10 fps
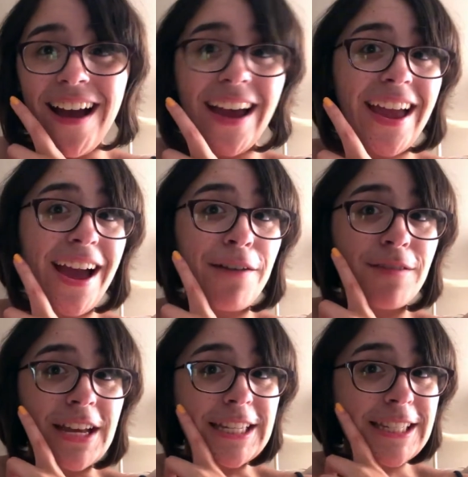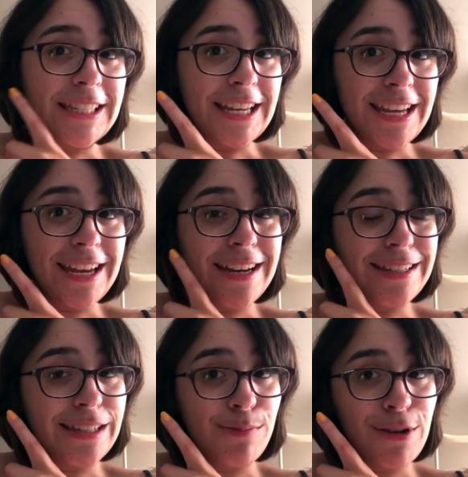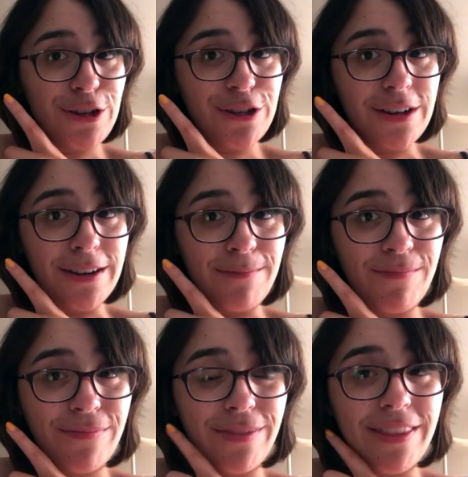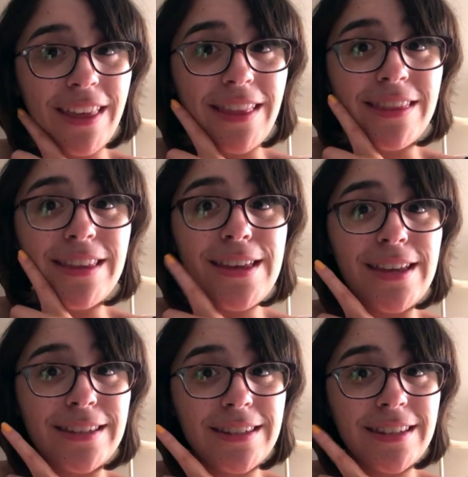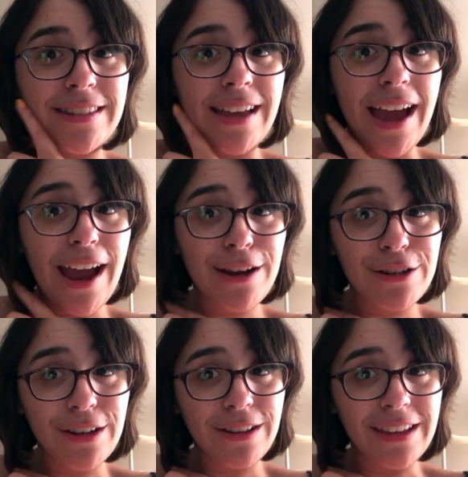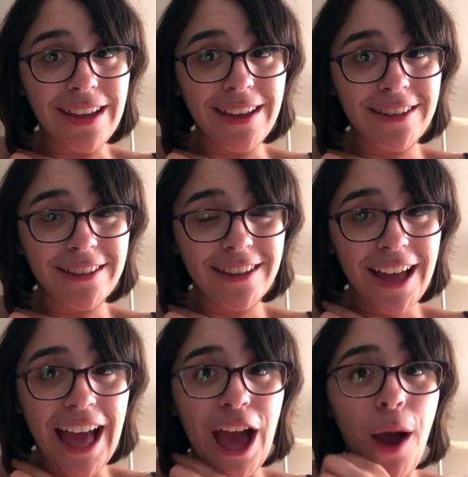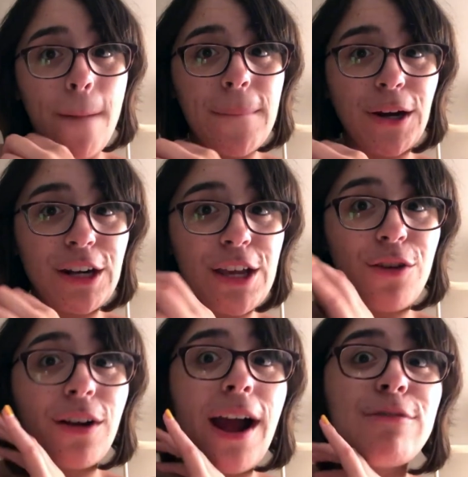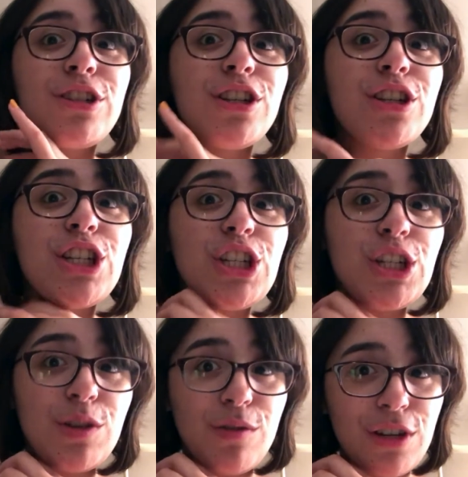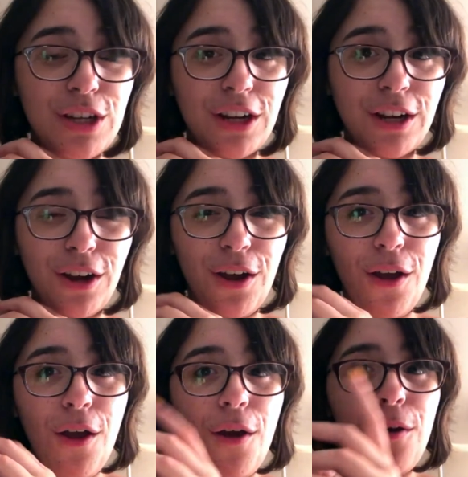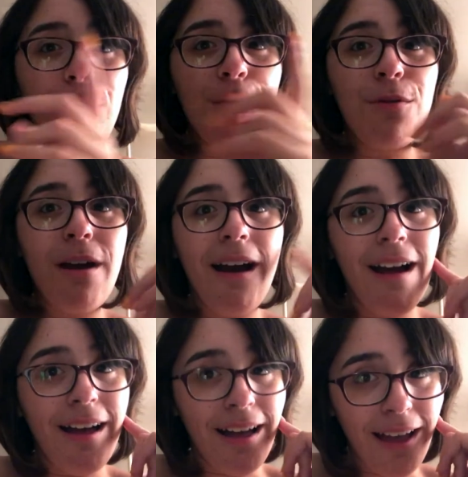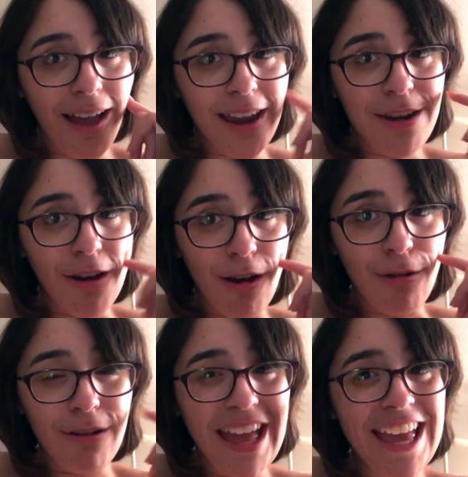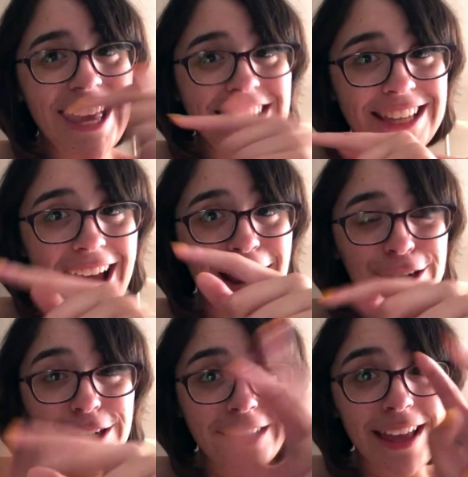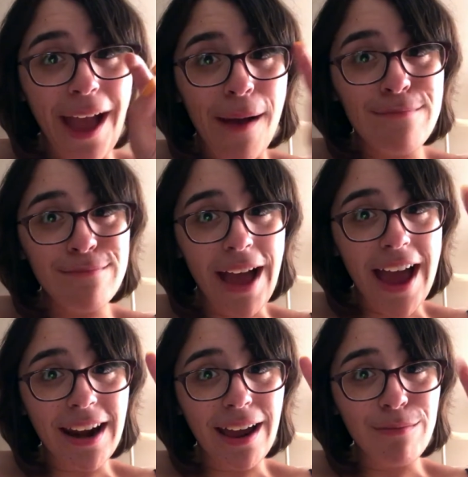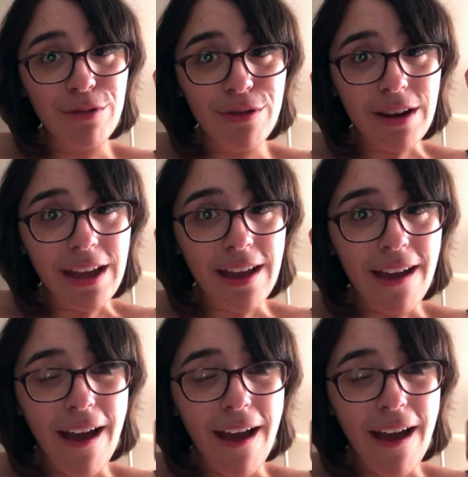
I have a sinking suspicion that this is actually Barty Crouch Jr., who I know is actually Mad-Eye Moody,